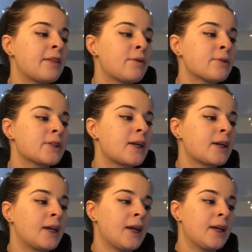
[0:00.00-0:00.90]
they were
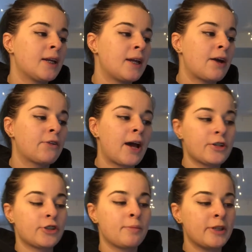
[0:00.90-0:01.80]
dedicated, now that
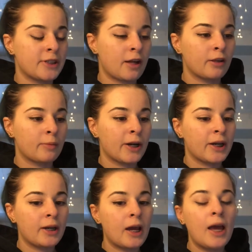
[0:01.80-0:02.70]
should be celebrated.